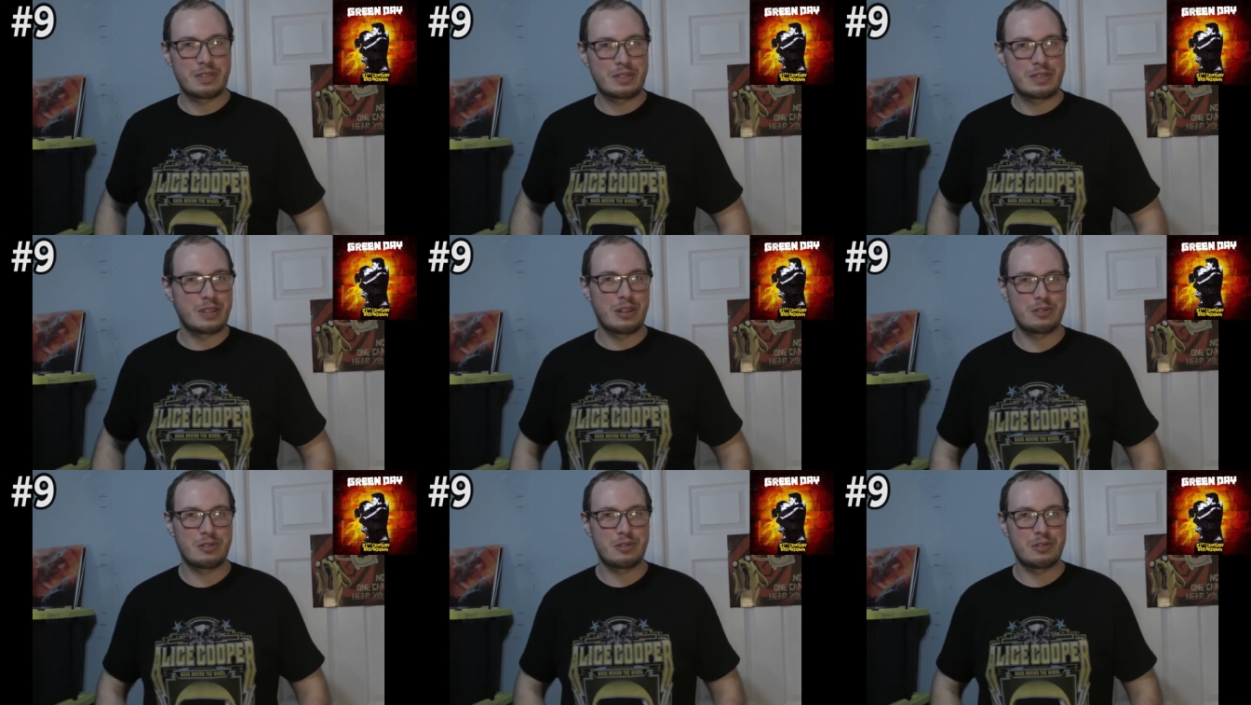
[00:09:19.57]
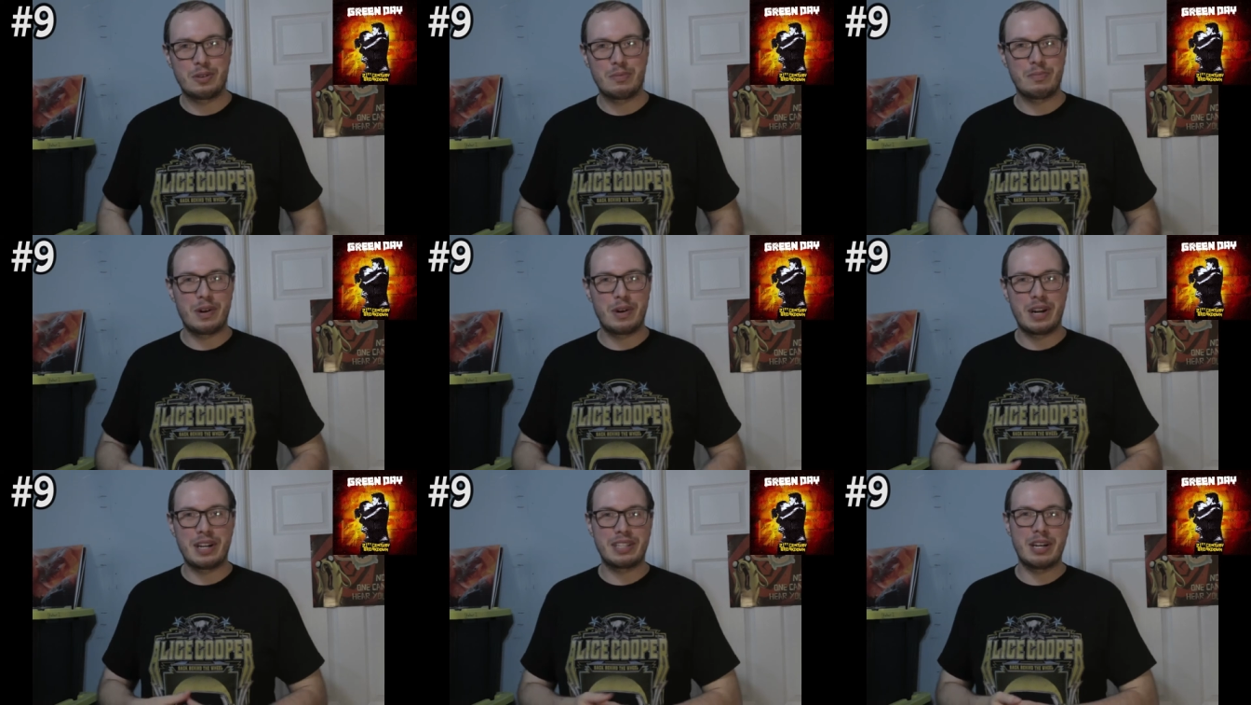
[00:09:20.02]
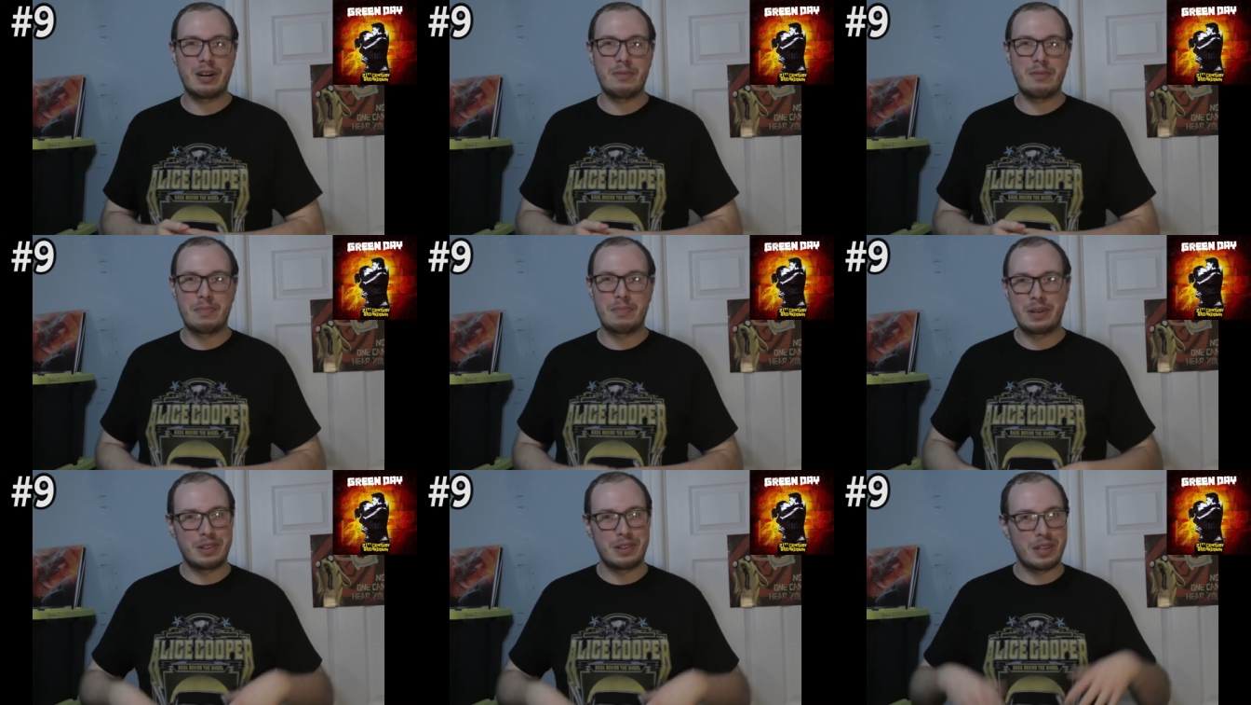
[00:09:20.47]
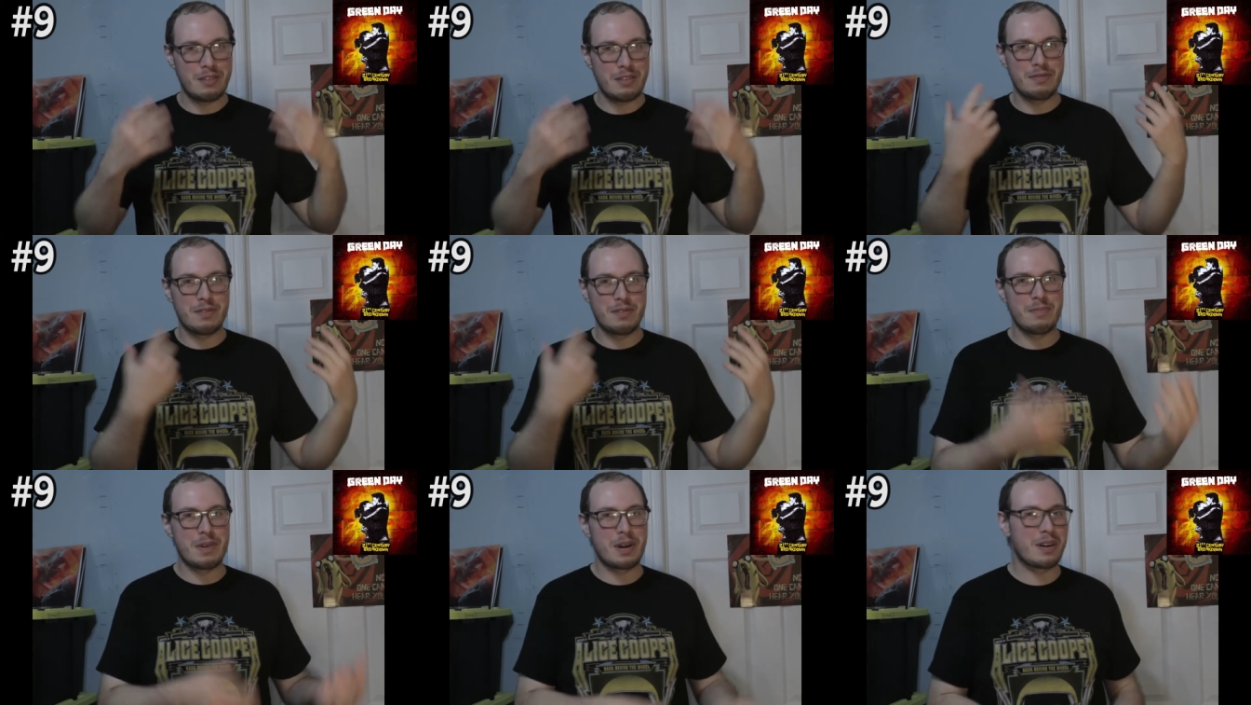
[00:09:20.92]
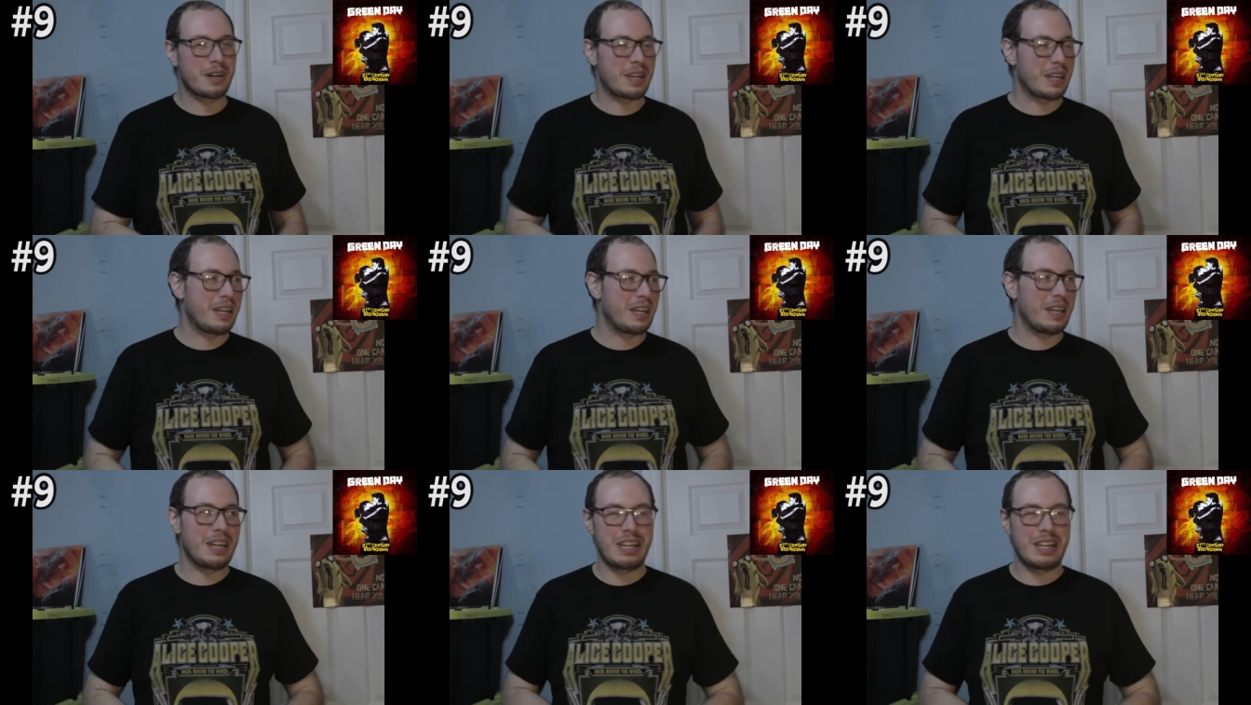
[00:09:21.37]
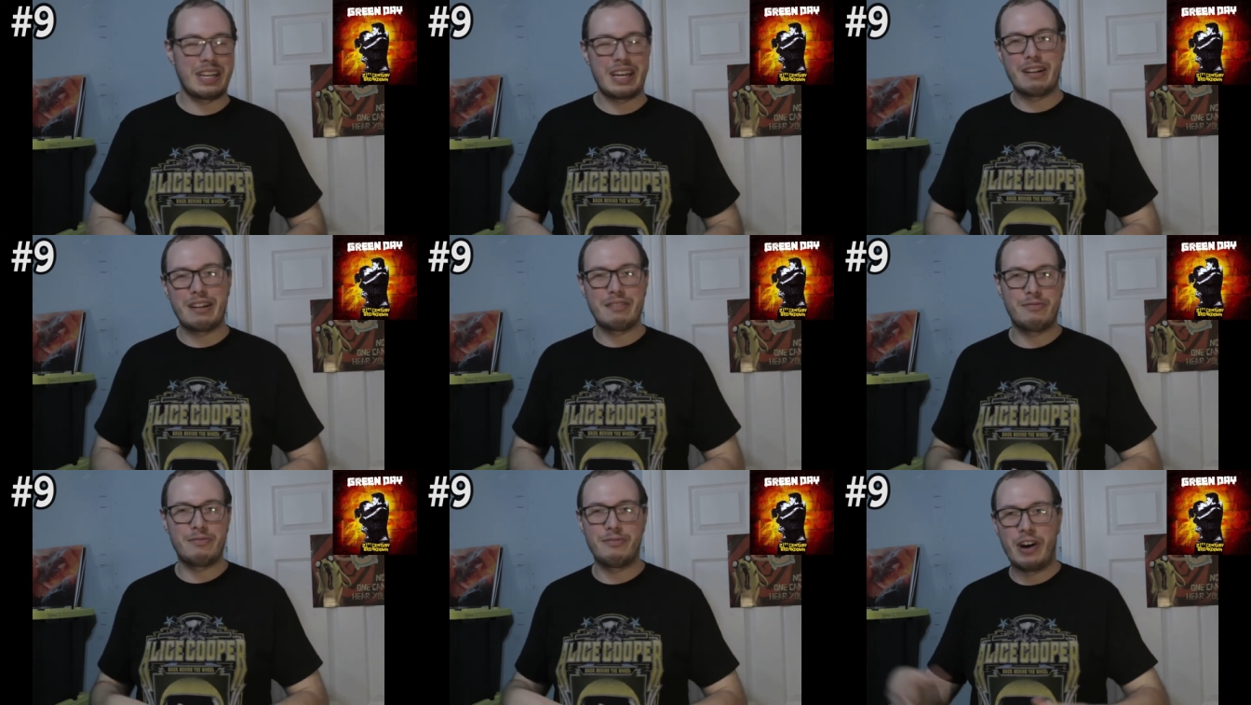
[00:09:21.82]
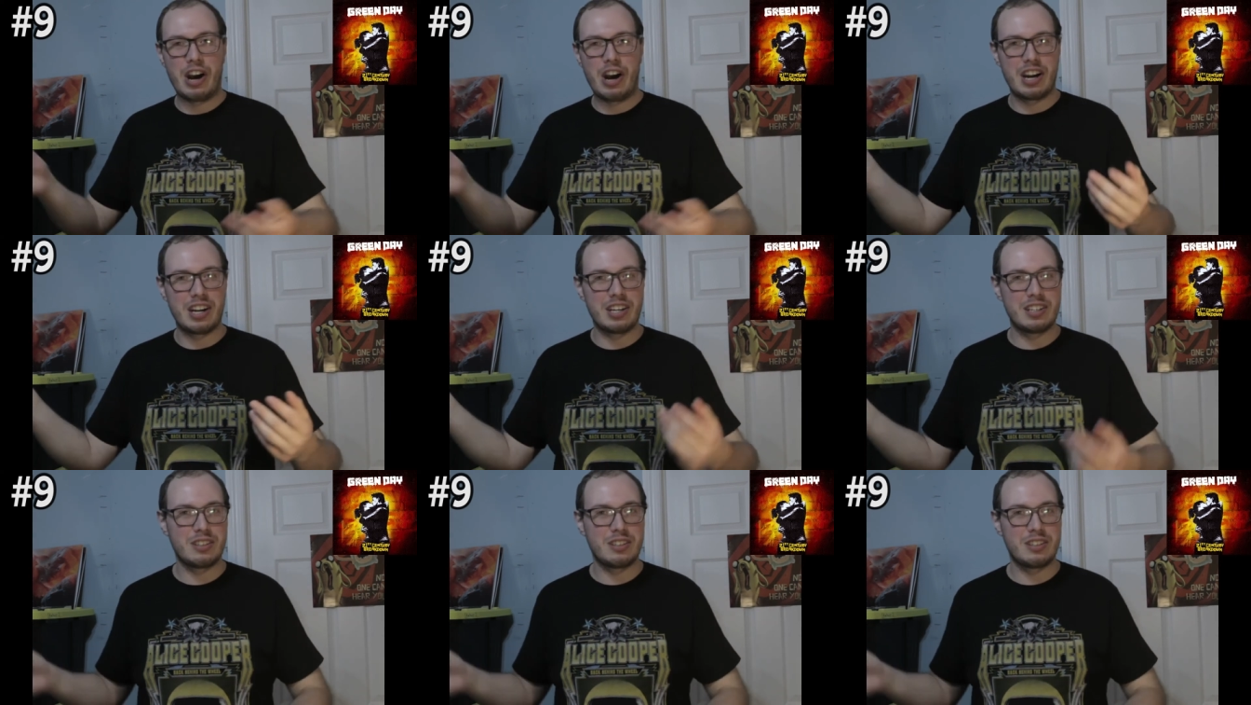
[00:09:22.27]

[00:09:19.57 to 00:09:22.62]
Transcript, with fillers: Century Breakdown but love American Idiot, fine.